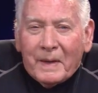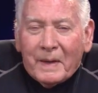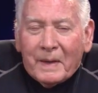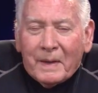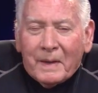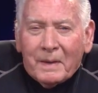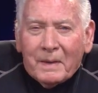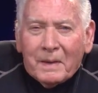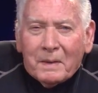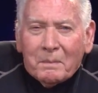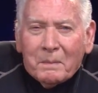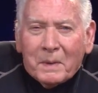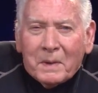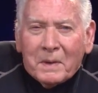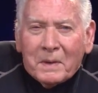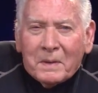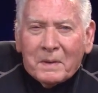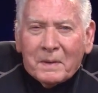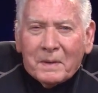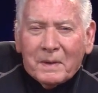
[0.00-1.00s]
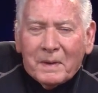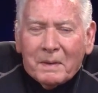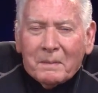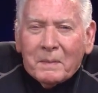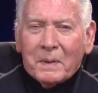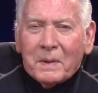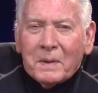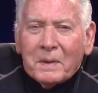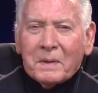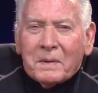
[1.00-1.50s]
Now let
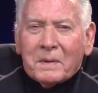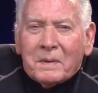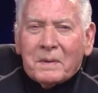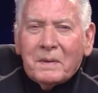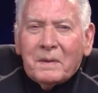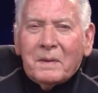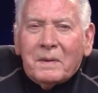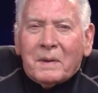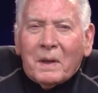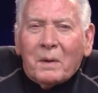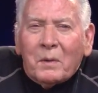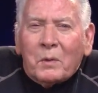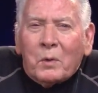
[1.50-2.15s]
me tell